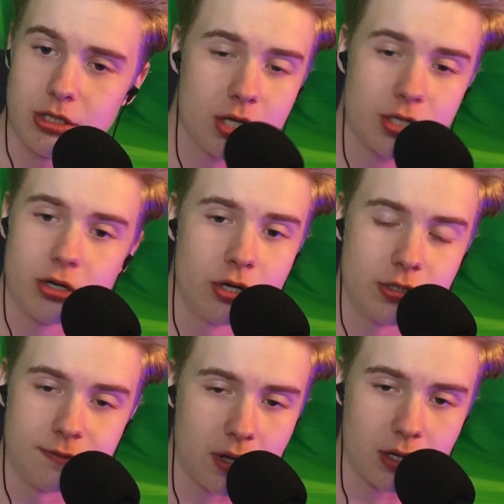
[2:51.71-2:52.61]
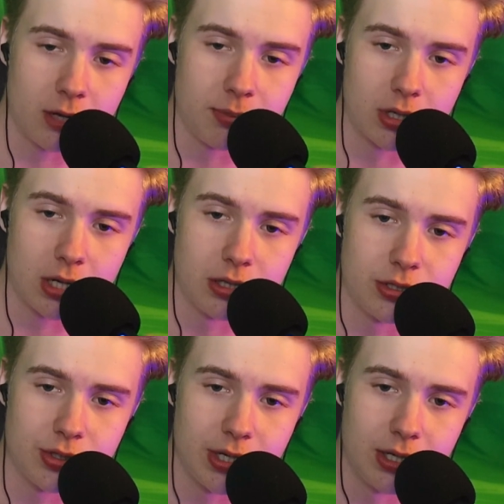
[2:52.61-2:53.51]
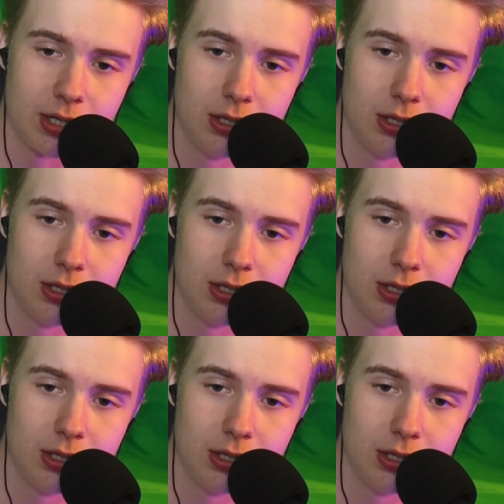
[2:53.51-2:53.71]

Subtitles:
not going to fuck up your country.